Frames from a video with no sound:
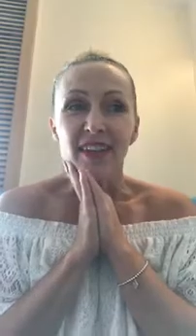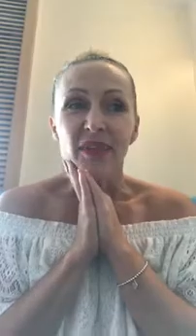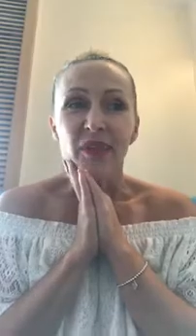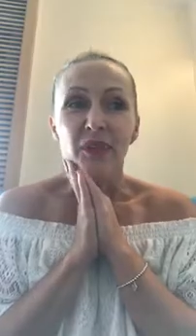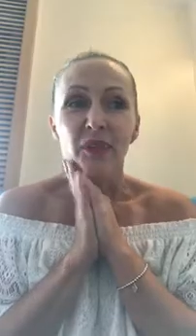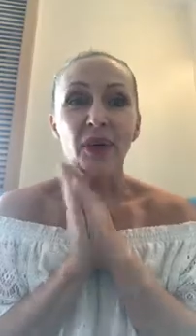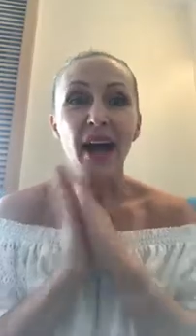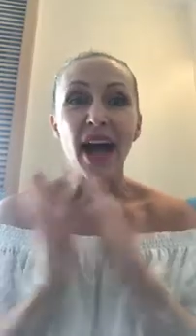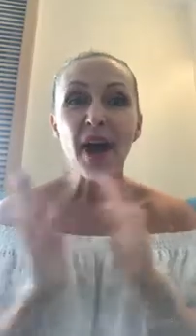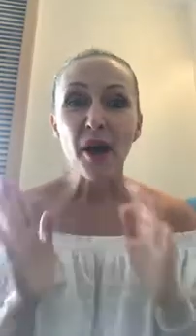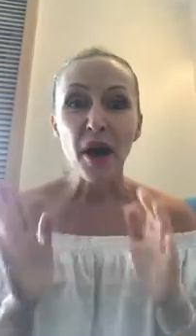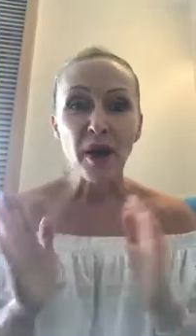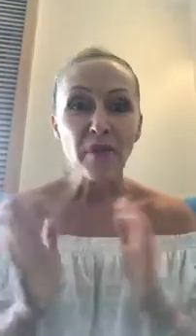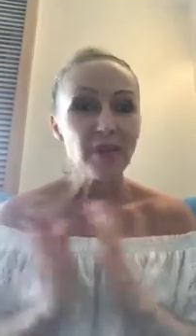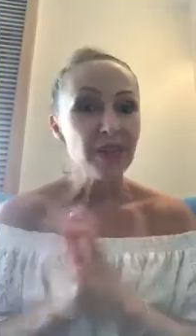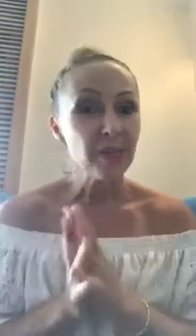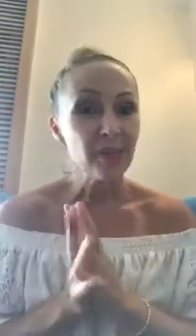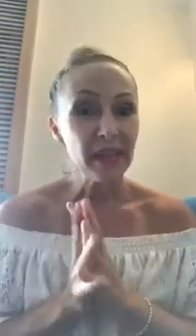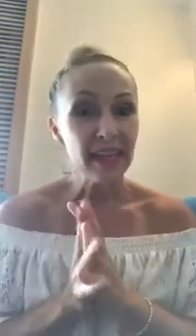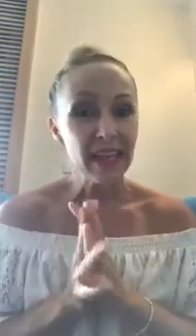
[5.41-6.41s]
I'm
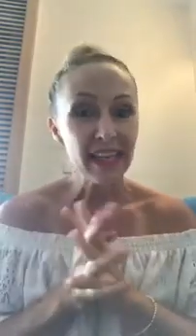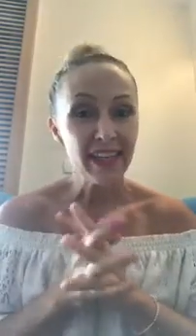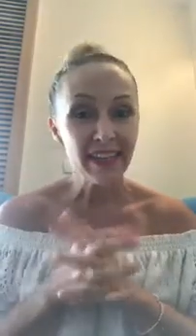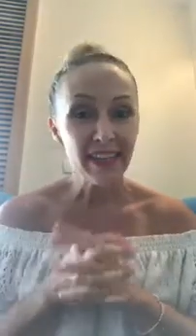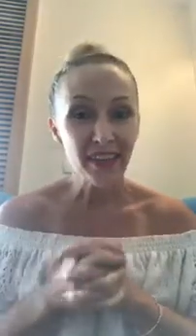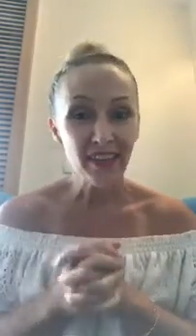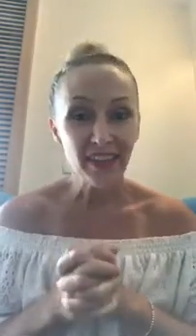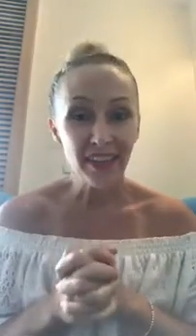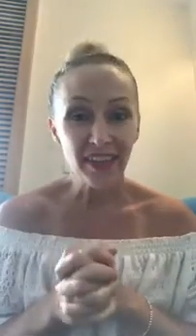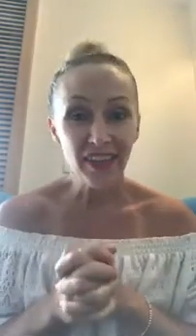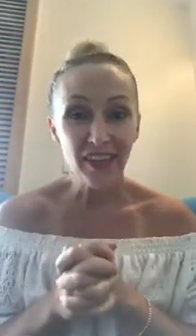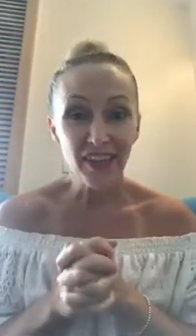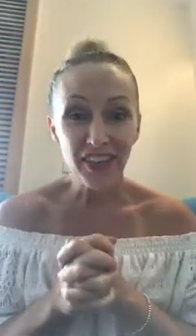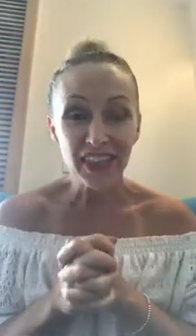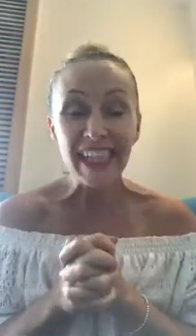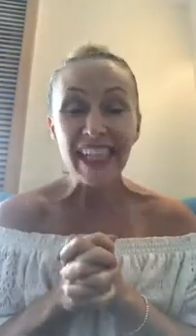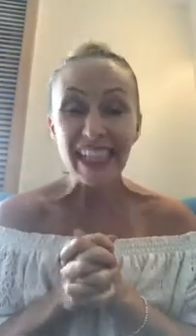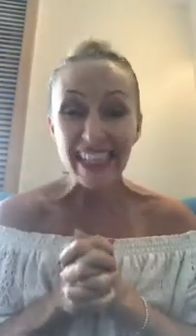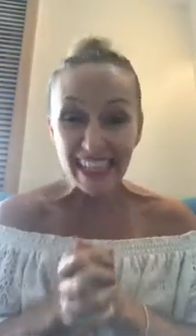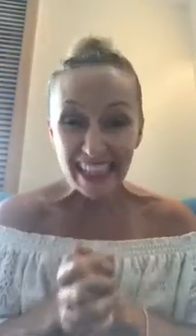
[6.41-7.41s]
jumping on
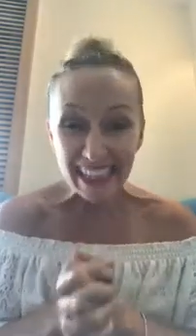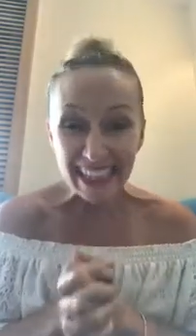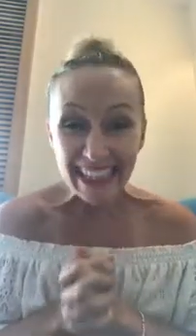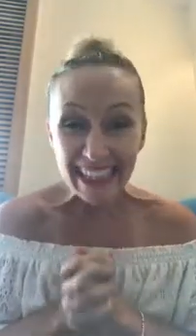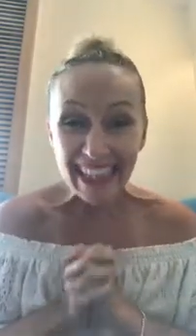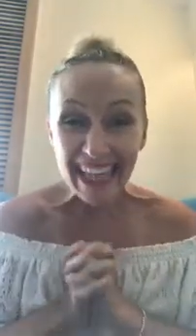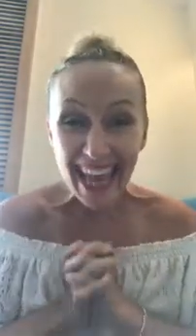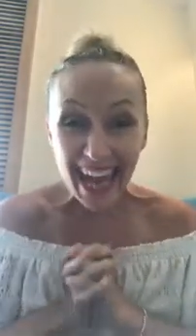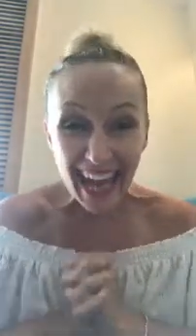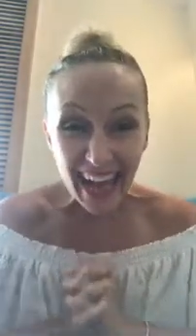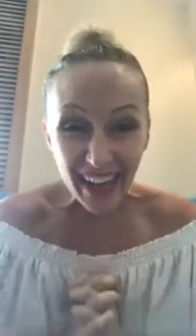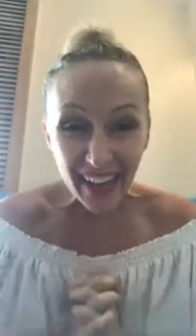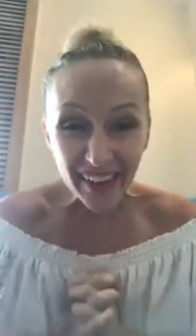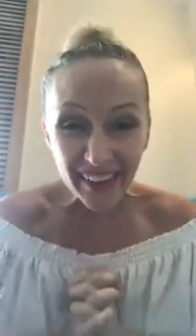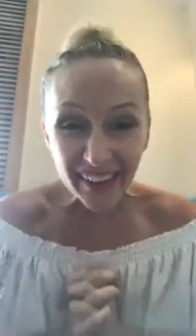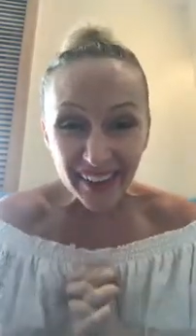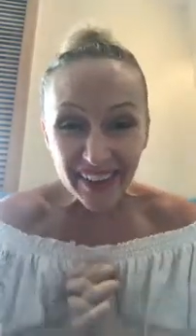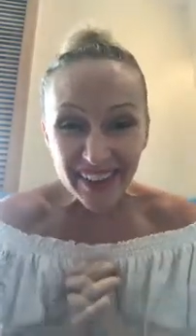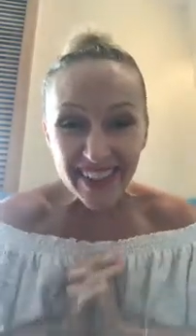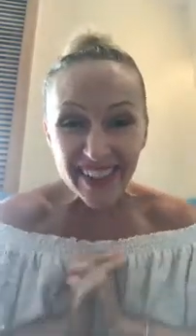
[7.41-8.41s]
here
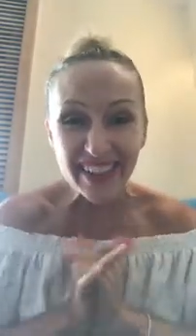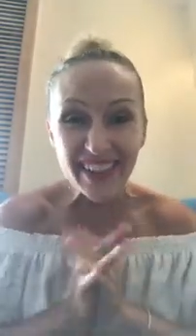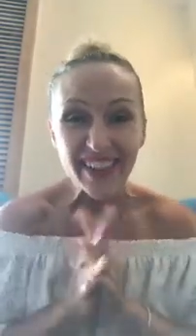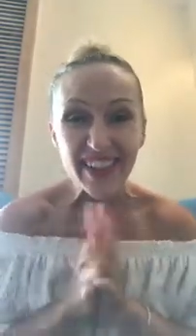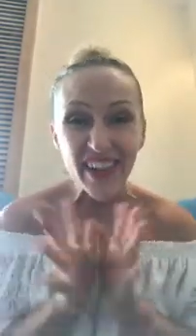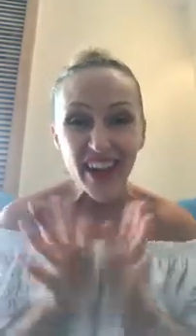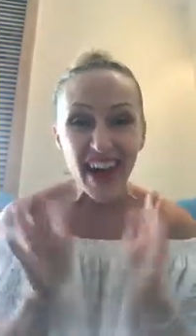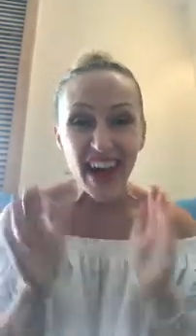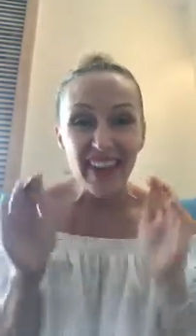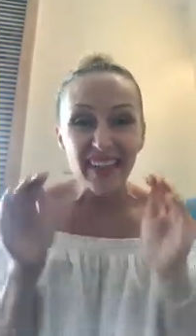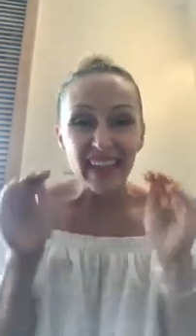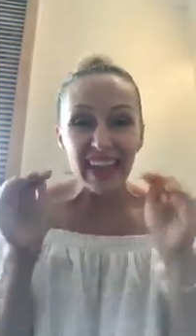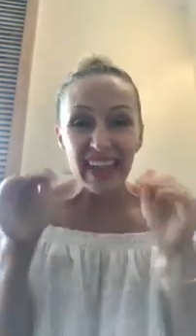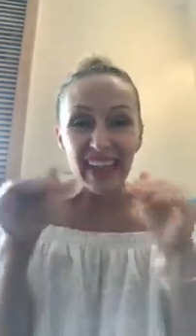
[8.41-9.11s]
now to dive